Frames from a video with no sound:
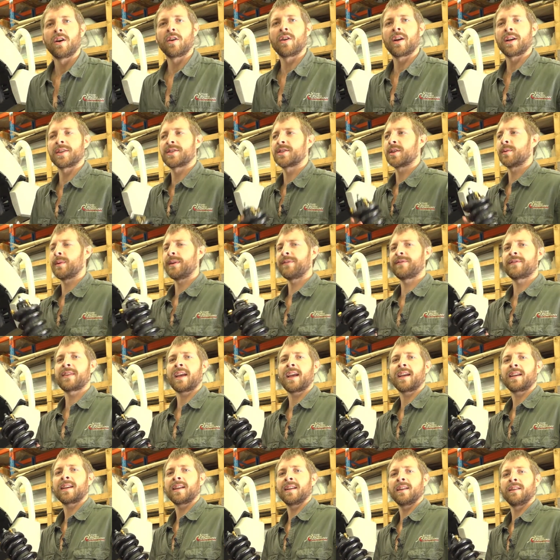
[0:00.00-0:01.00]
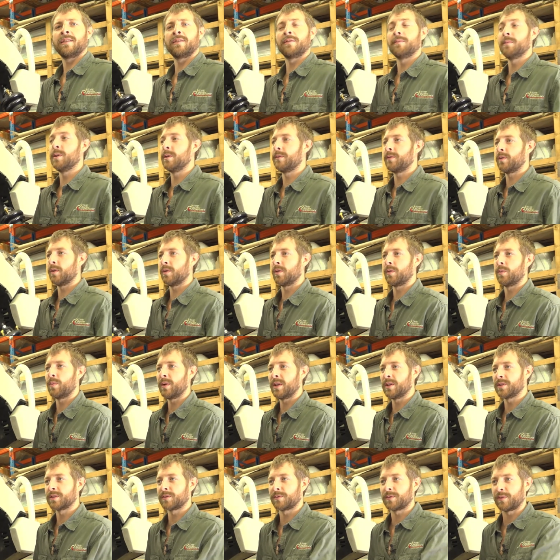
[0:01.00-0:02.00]
All right, so we've taken and removed all the
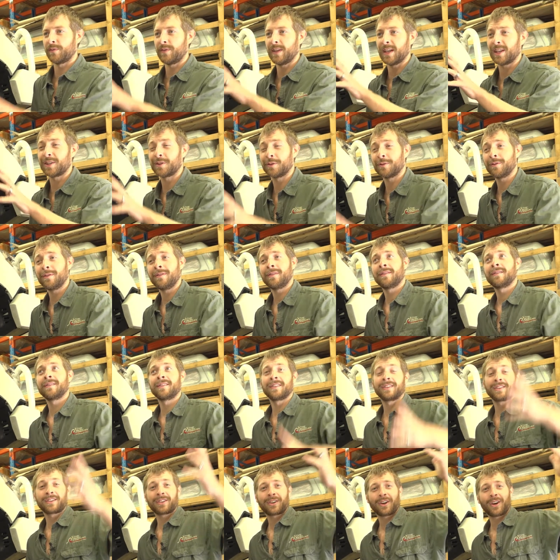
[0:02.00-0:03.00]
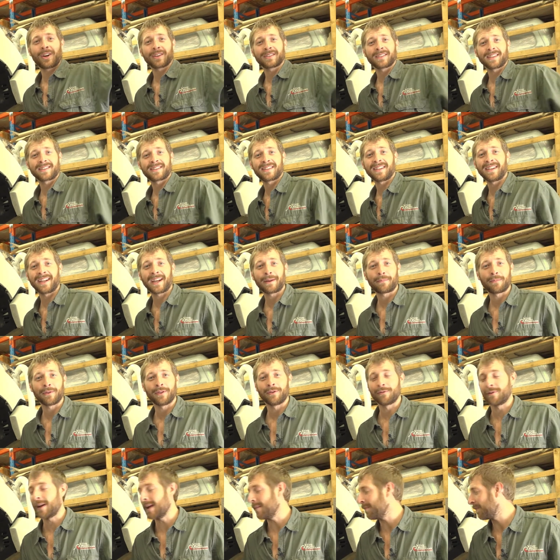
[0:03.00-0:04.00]
wheels off the vehicle. Cars are sitting up on
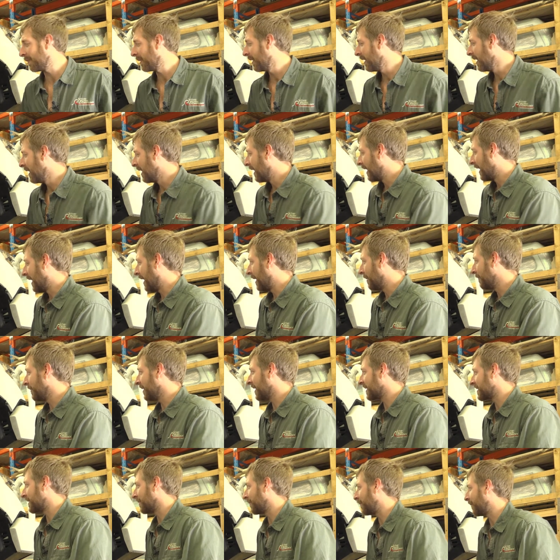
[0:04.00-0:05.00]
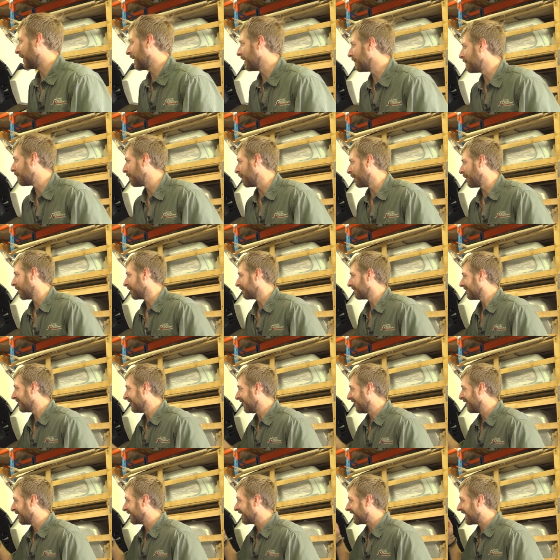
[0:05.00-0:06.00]
the ramp. Um, here's the fun part, you
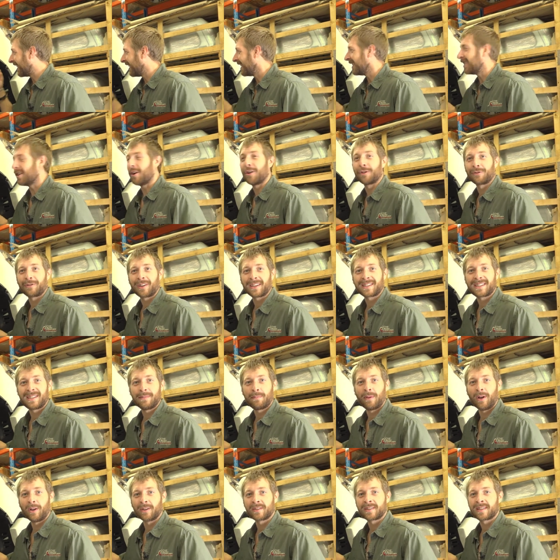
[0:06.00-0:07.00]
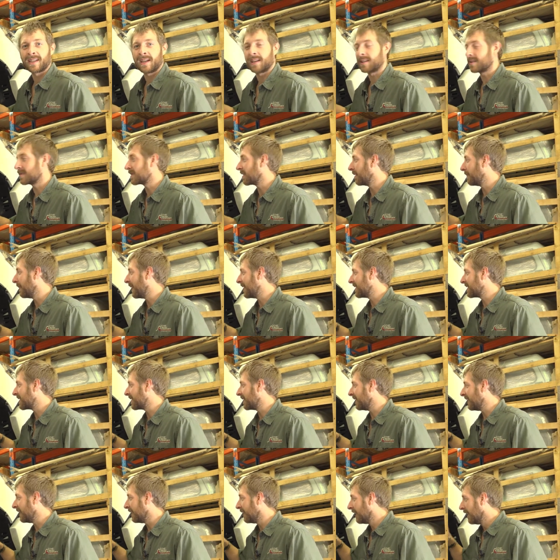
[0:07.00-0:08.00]
know, getting the old rusty bolts out. So I
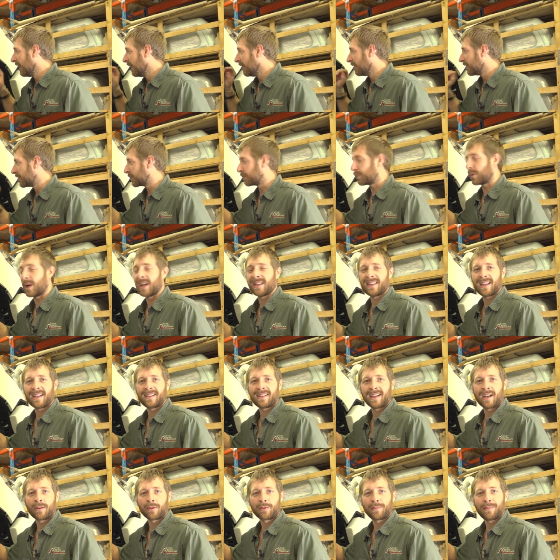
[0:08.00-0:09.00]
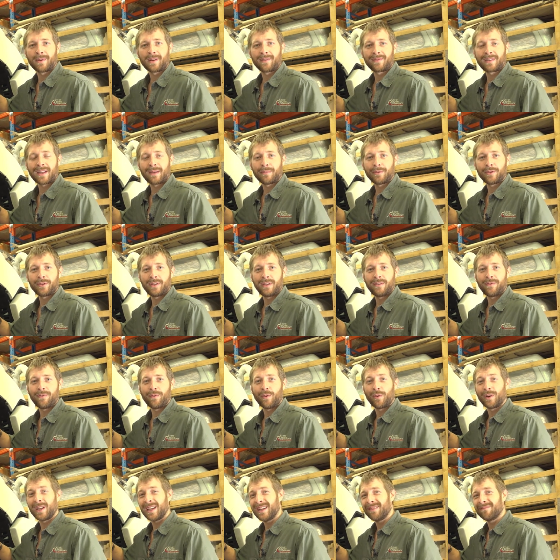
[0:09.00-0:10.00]
basically sprayed that down with a bit of
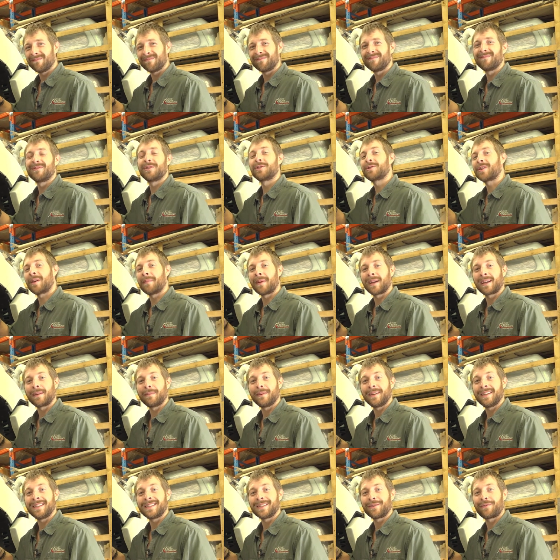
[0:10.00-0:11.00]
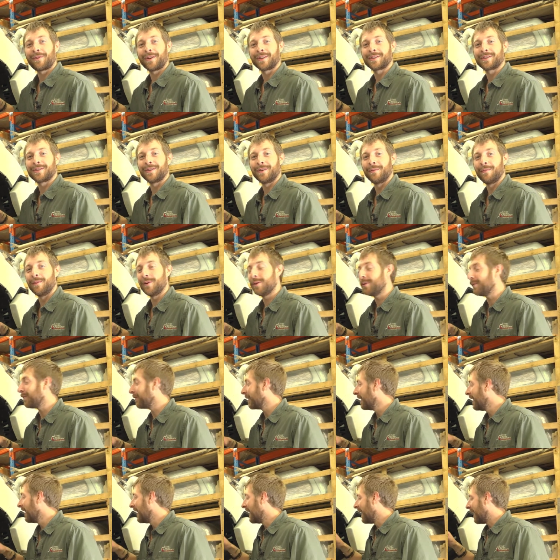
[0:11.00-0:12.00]
WD-40 to try and make it a bit easier for us to remove.
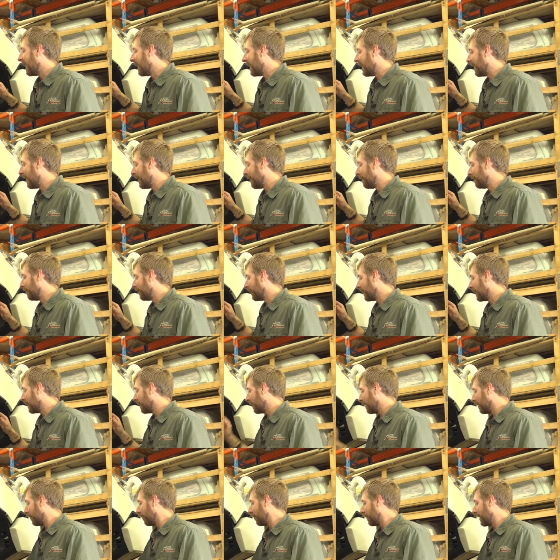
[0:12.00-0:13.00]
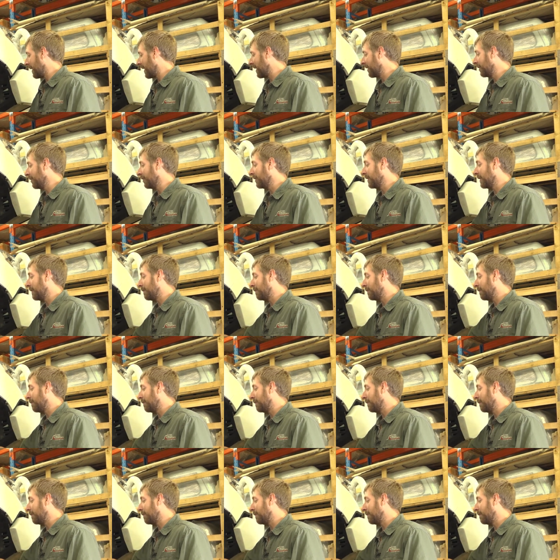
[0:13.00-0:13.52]
Um, we undo the